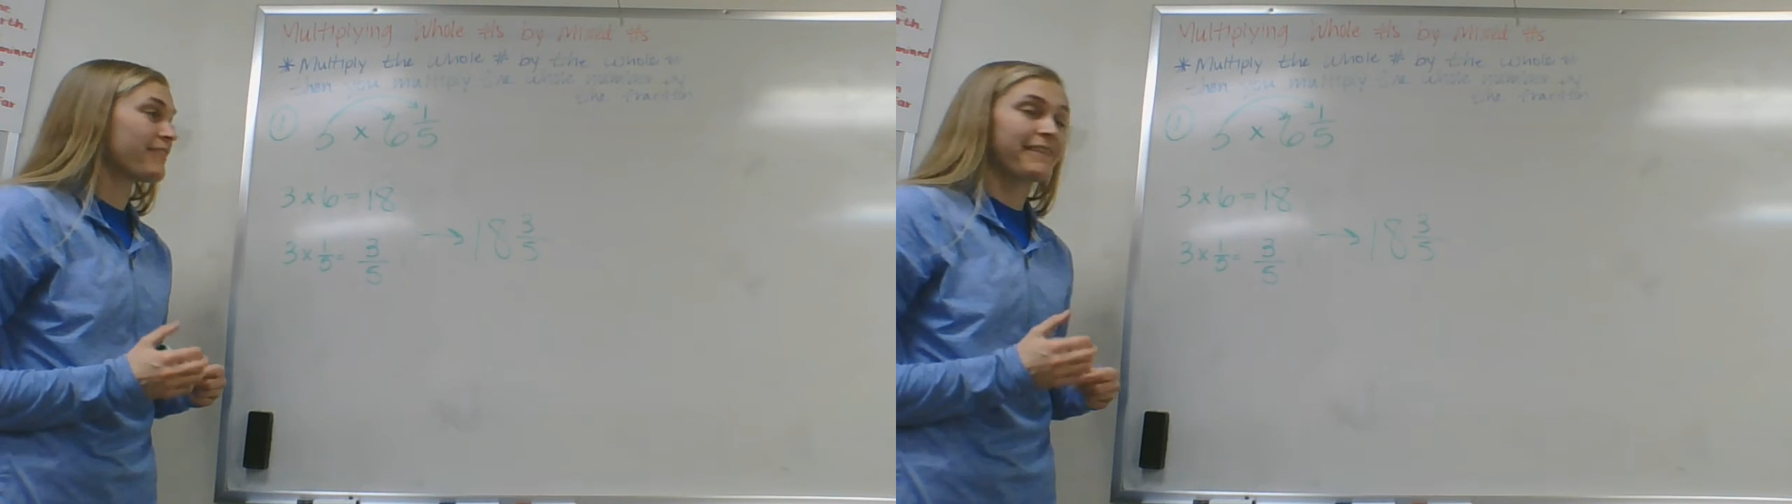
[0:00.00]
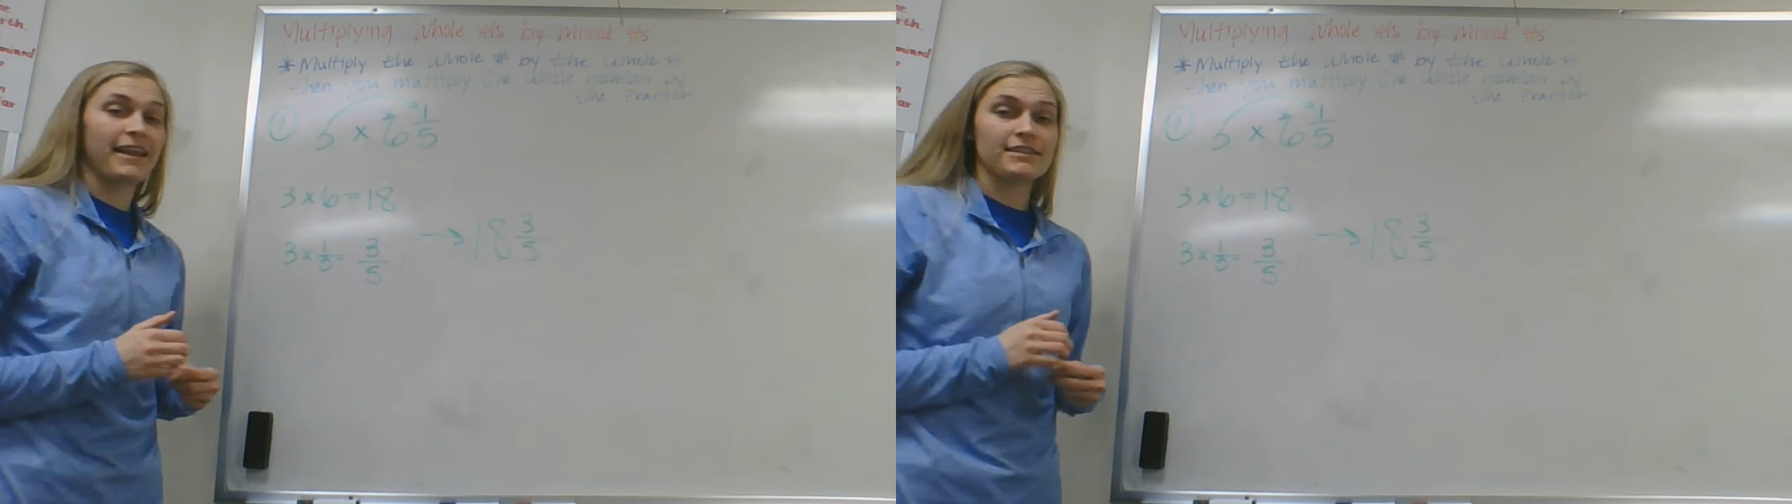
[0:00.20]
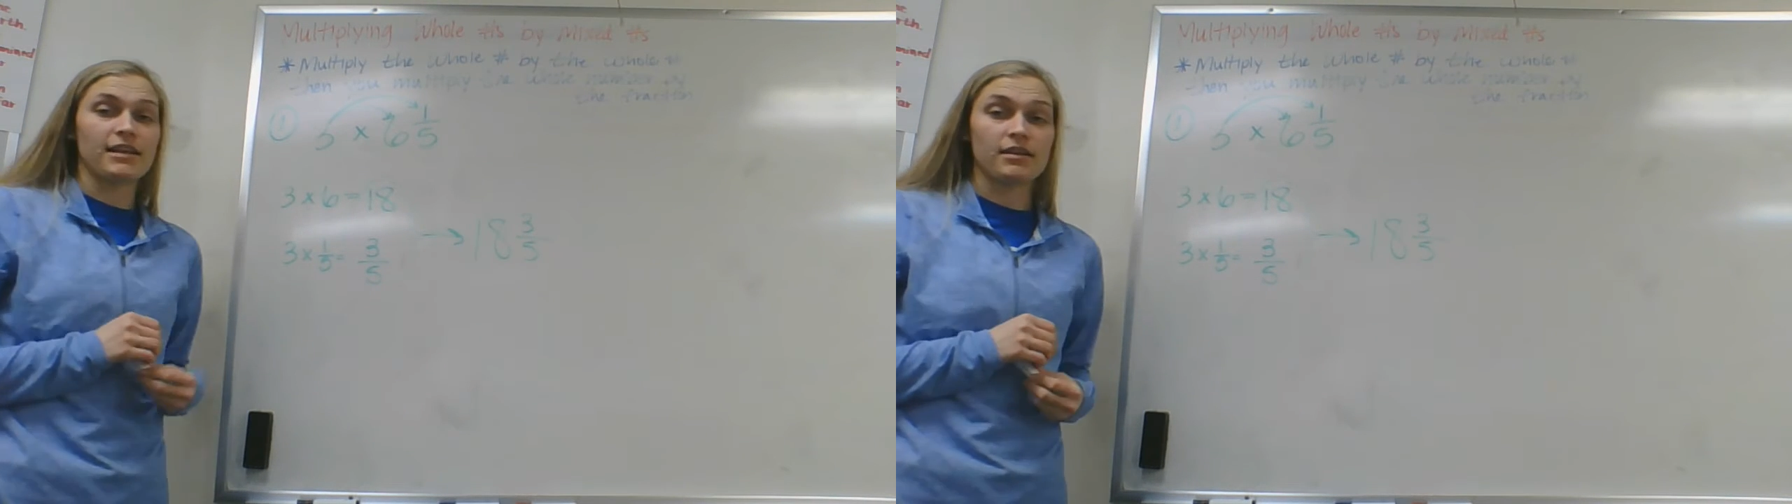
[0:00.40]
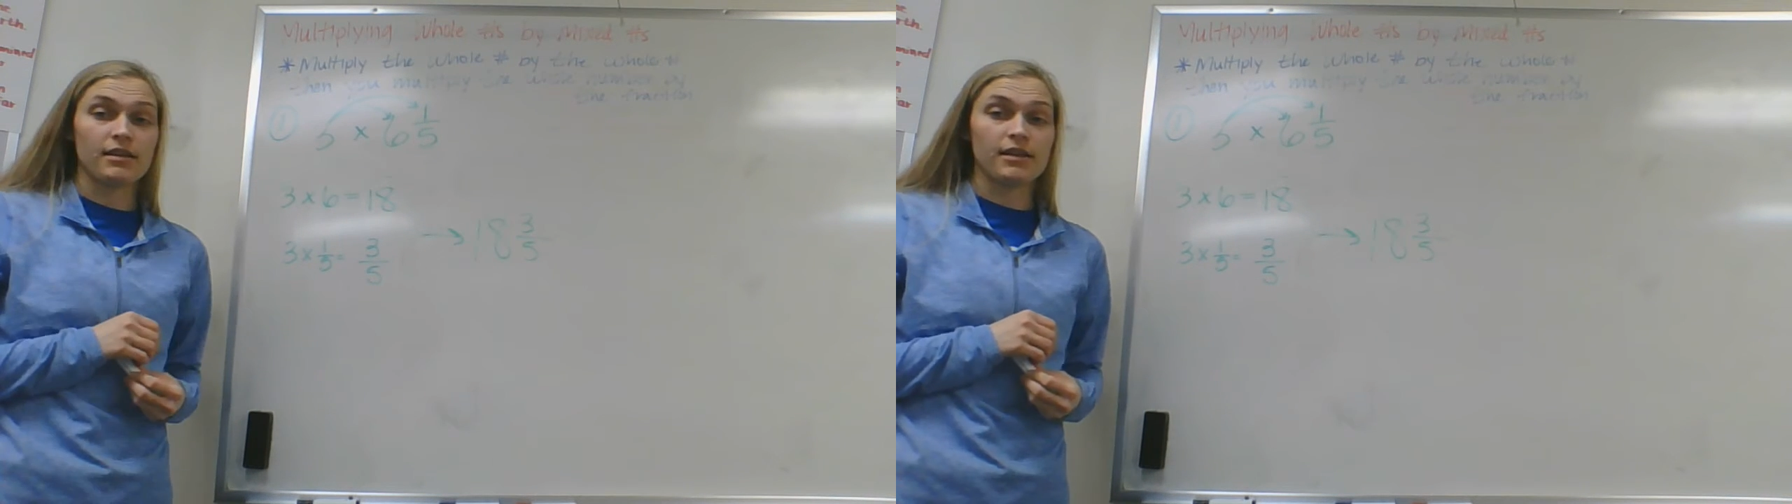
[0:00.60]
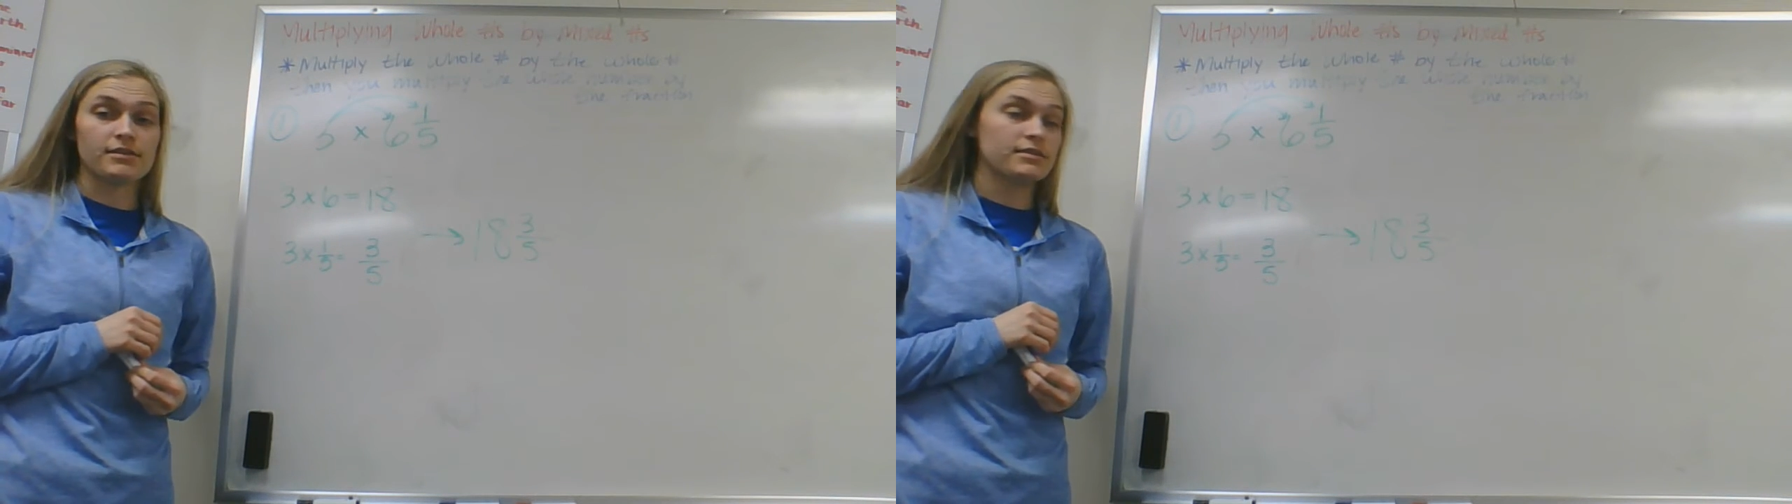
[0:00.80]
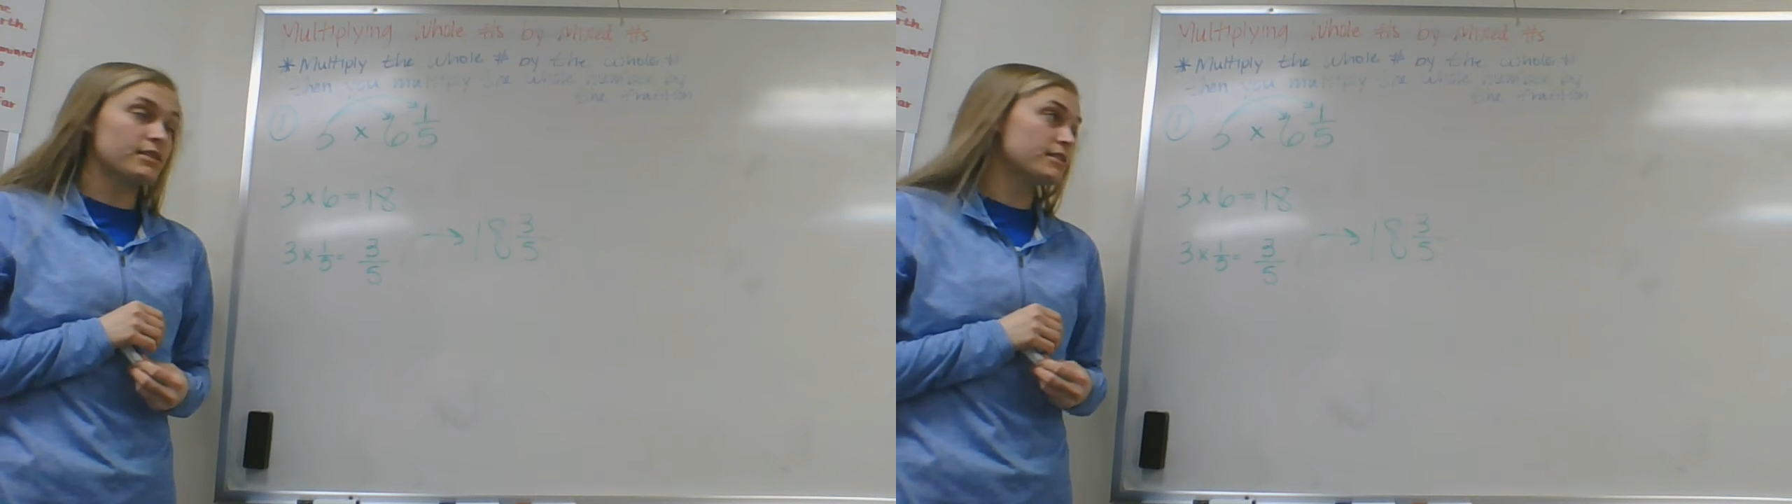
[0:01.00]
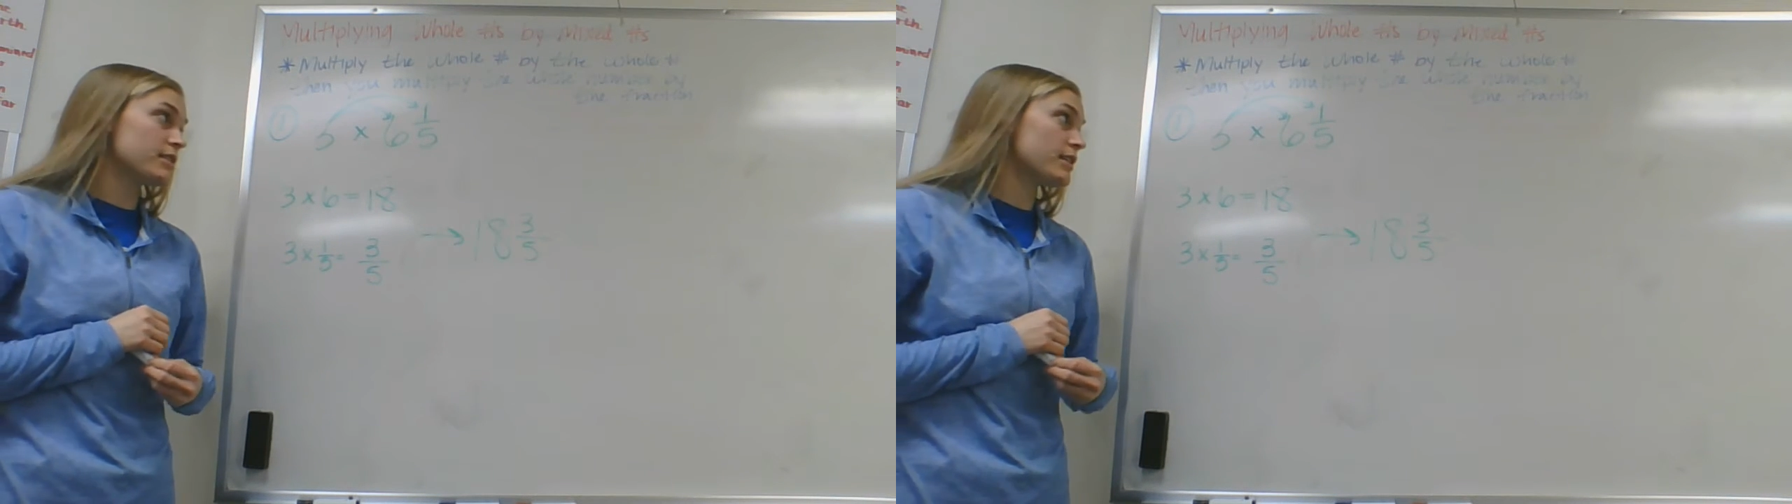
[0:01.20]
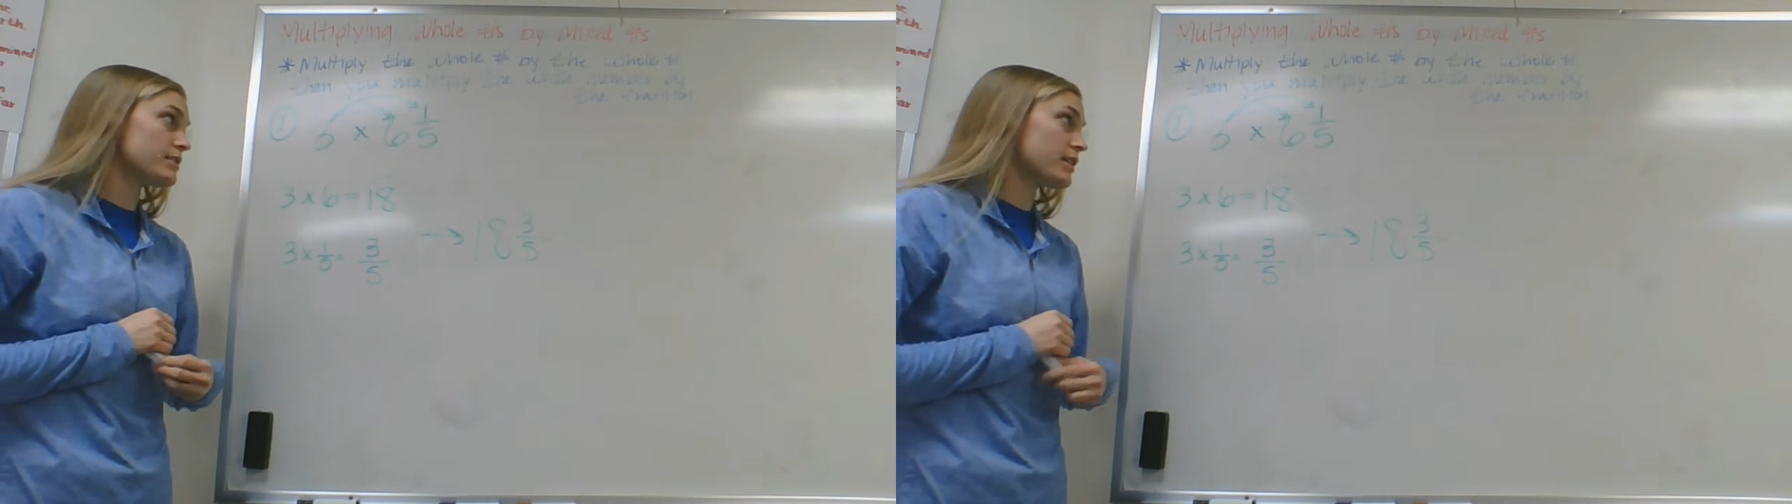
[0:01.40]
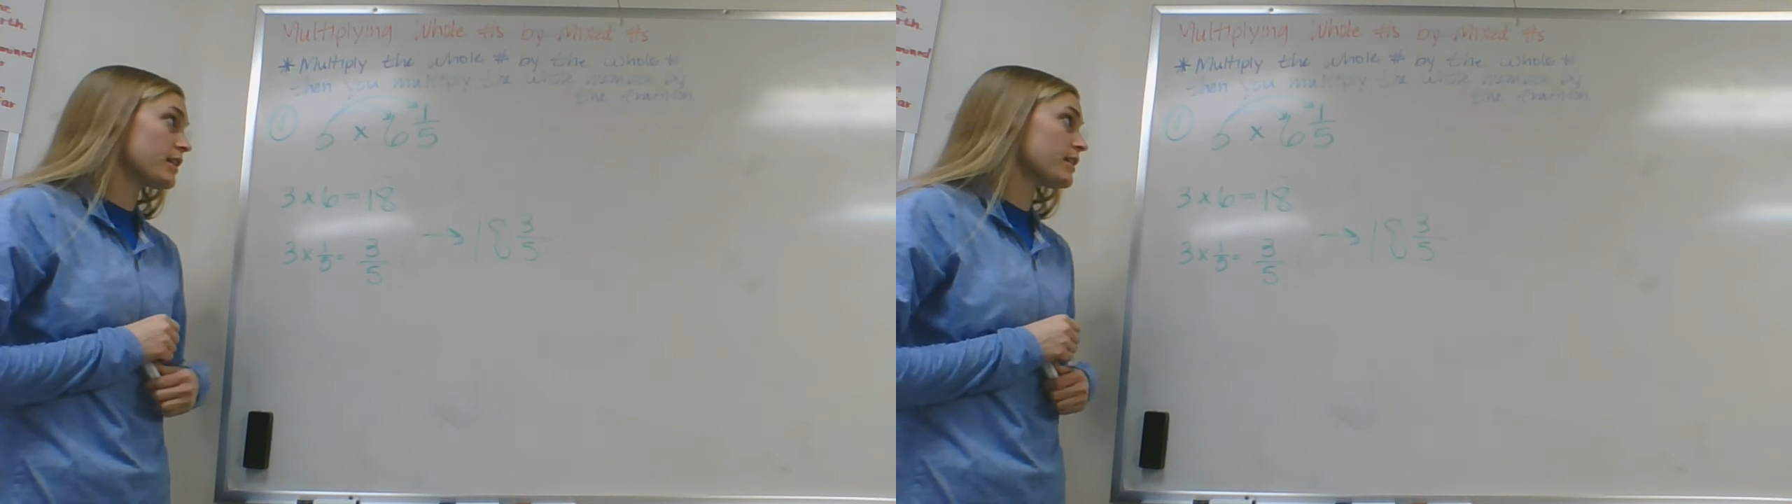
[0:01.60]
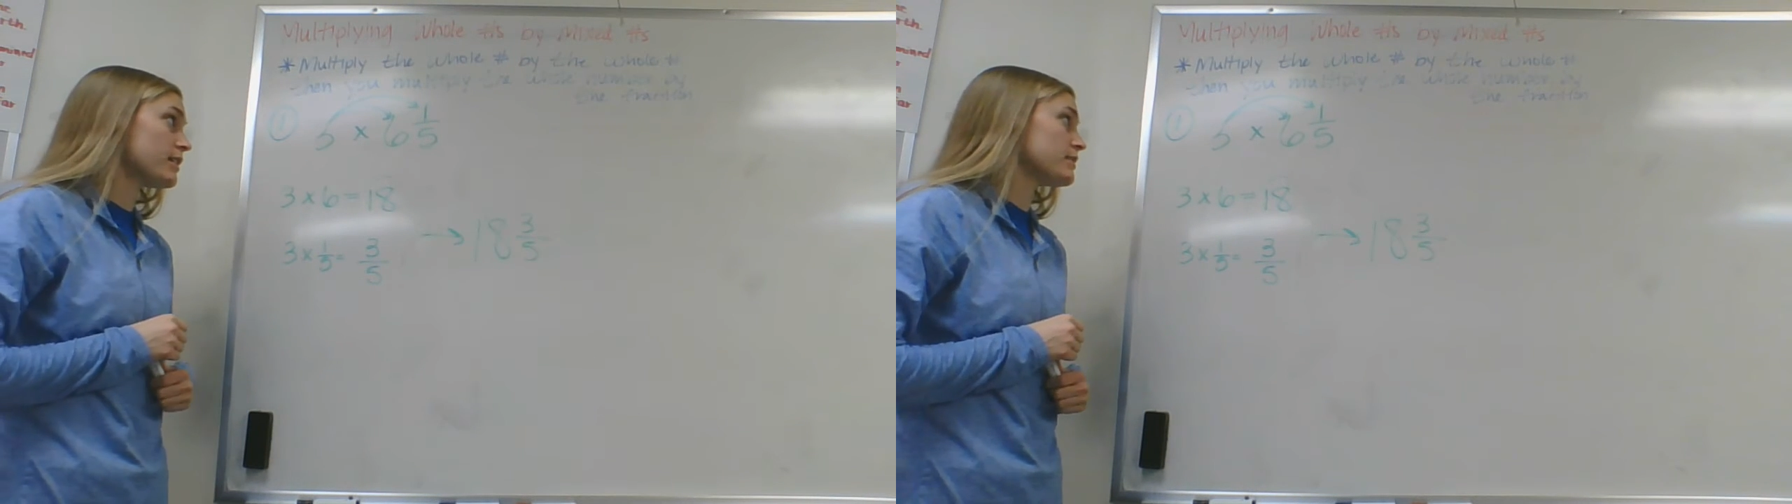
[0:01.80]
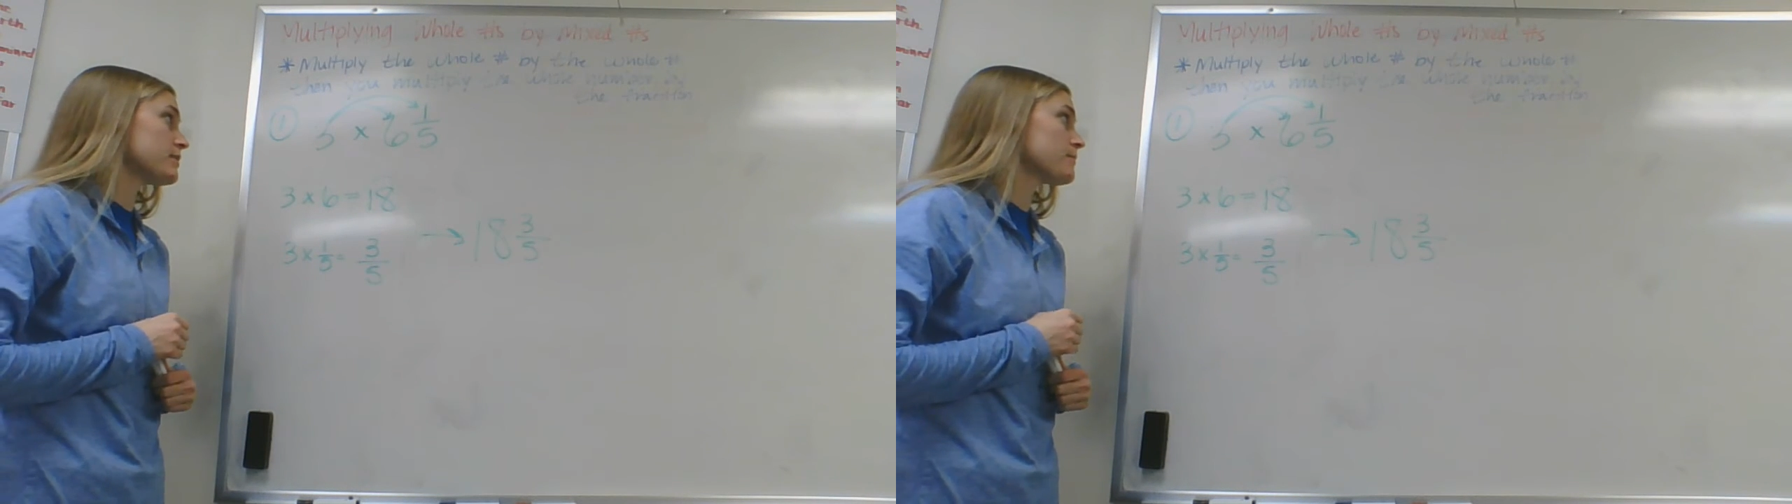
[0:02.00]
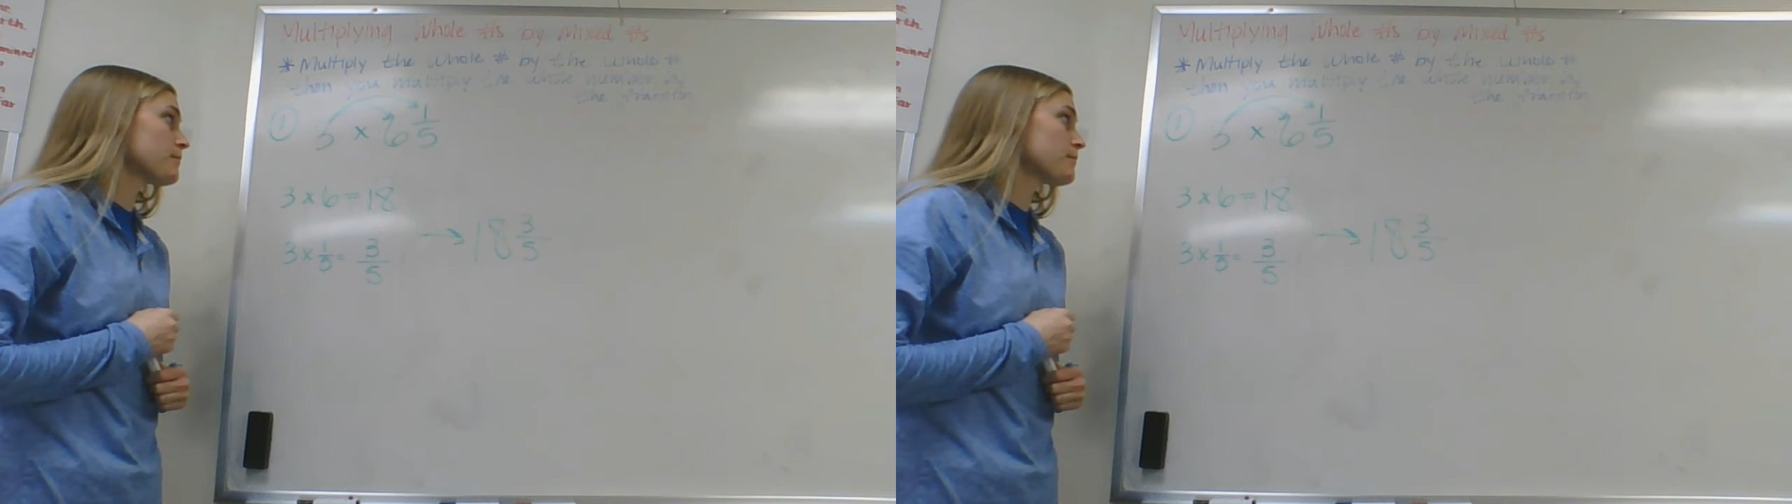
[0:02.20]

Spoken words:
That's as easy as it is.